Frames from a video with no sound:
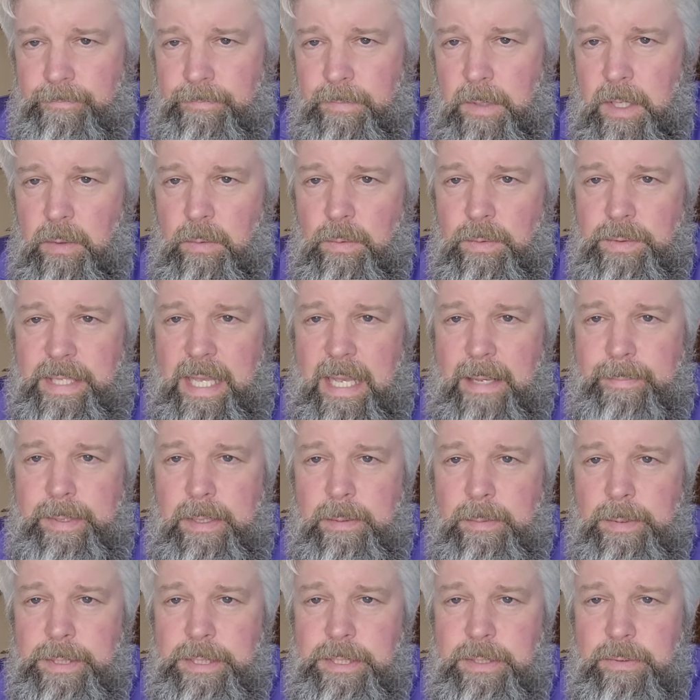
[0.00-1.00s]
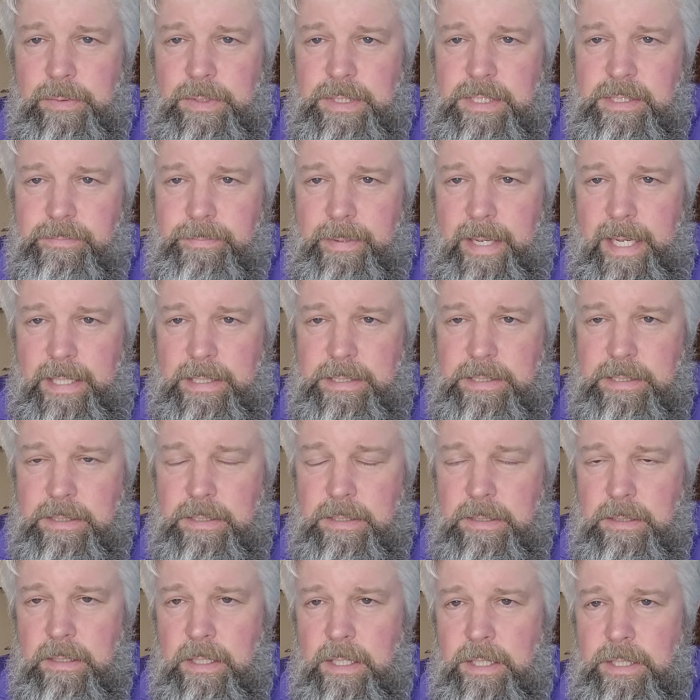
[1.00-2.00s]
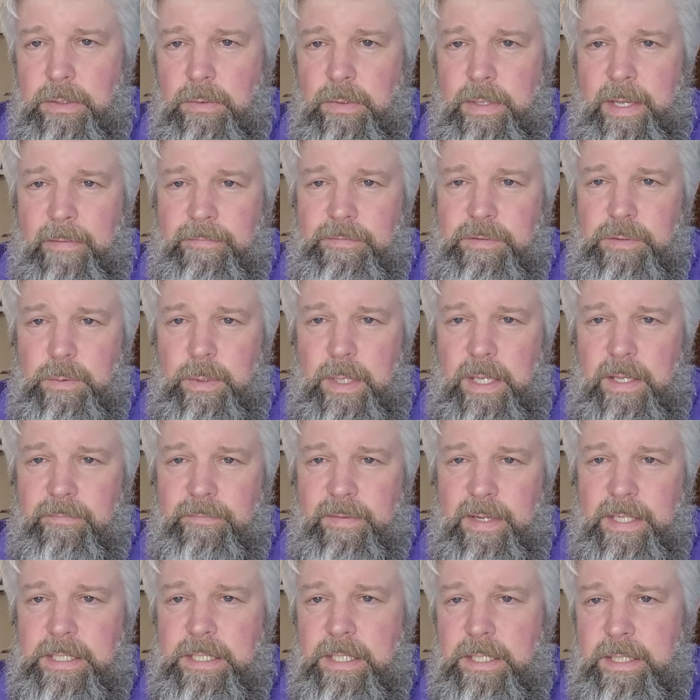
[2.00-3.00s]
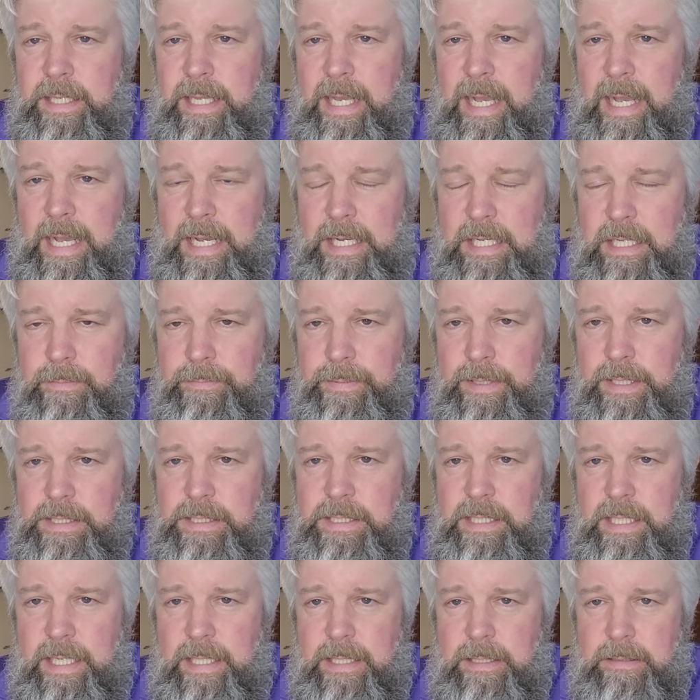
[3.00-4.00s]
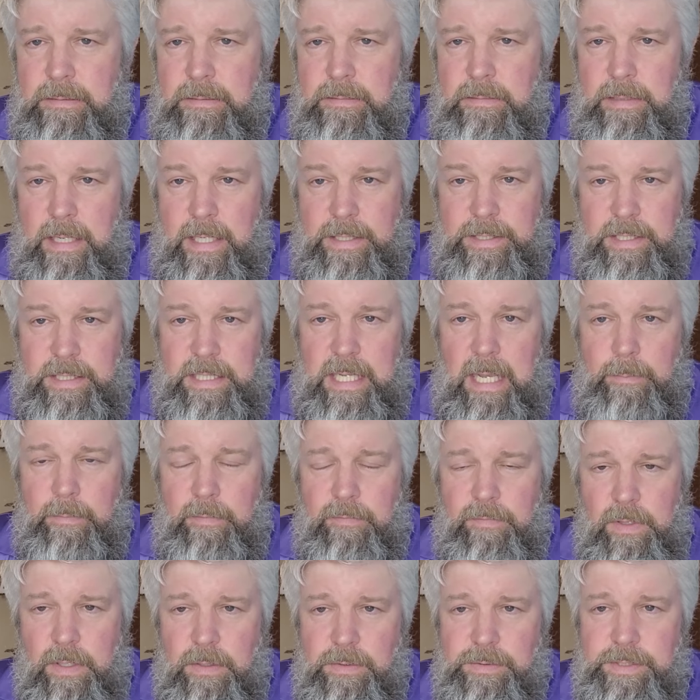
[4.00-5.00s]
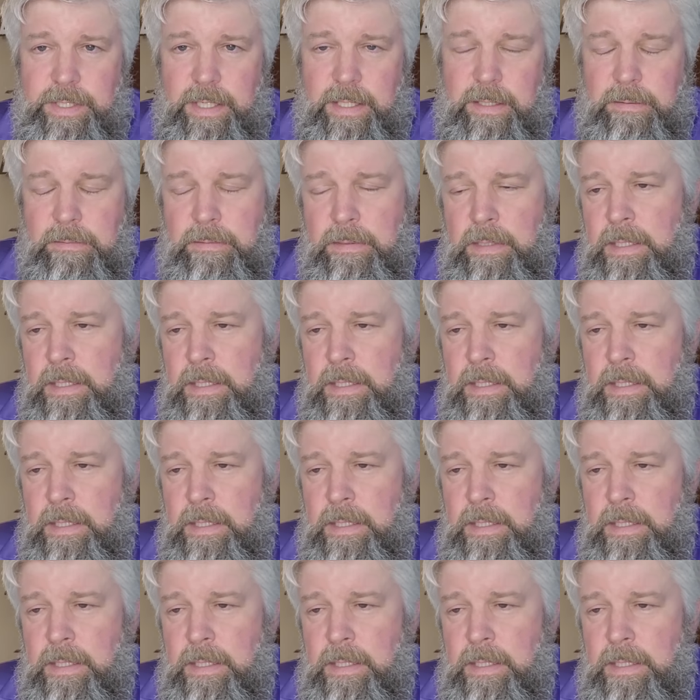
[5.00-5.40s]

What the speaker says: you will not be able to inspect, and you'll have to evict the occupant at the time of closing,